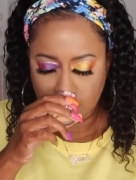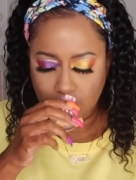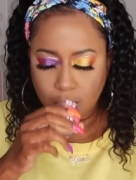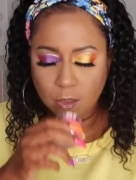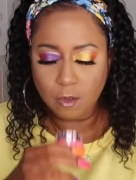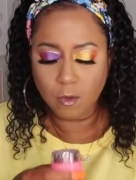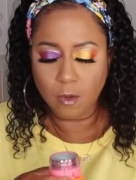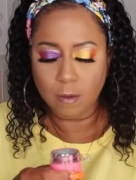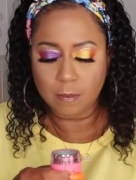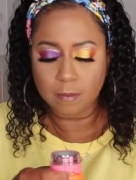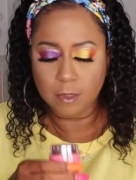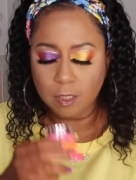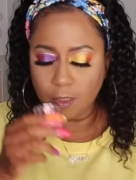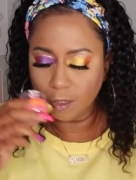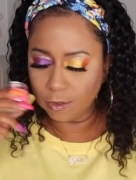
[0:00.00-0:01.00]

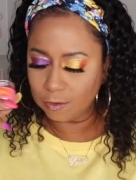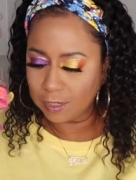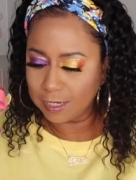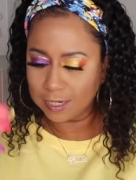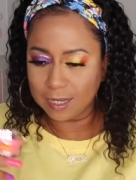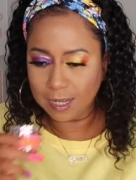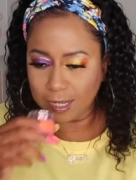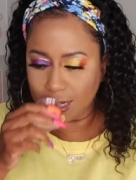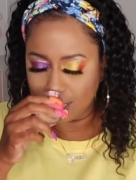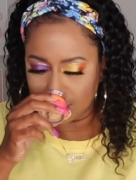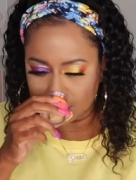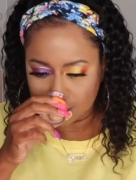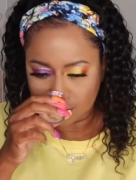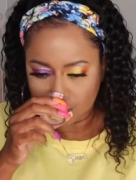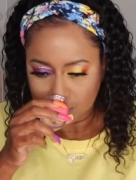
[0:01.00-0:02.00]
Oh, oh
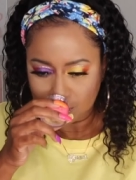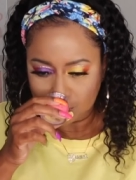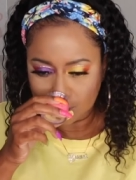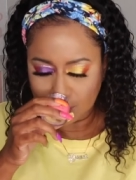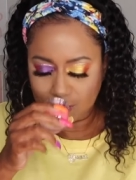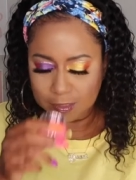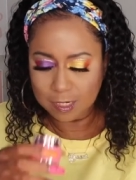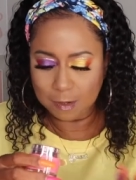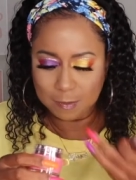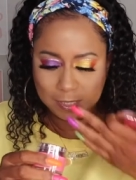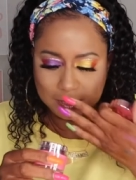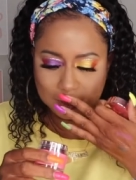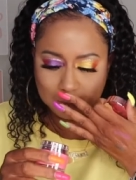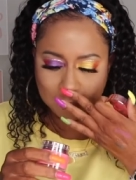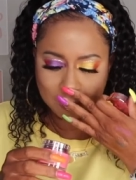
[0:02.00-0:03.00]
gosh. Every time
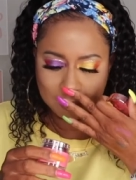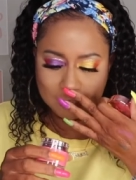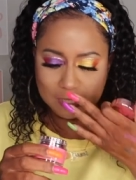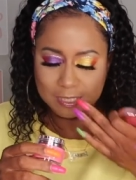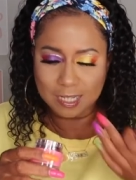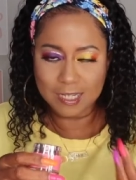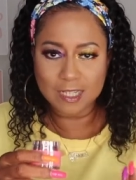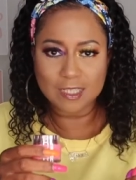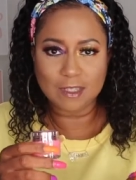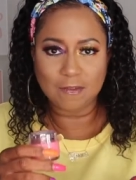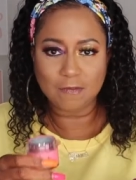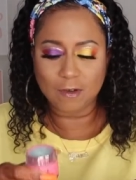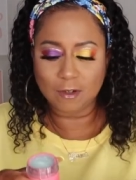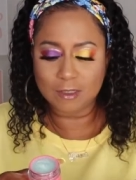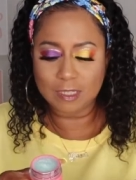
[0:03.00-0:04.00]
I smell this, it's like it's
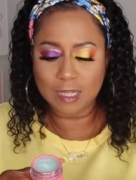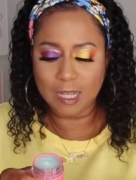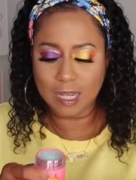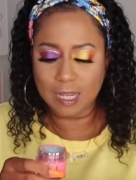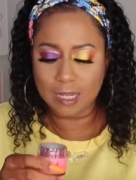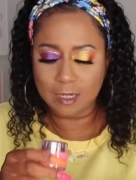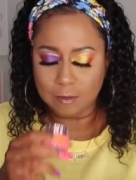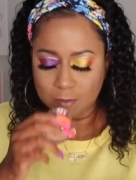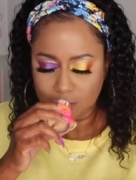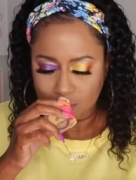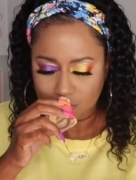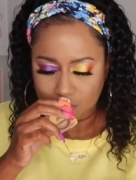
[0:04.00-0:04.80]
the first time.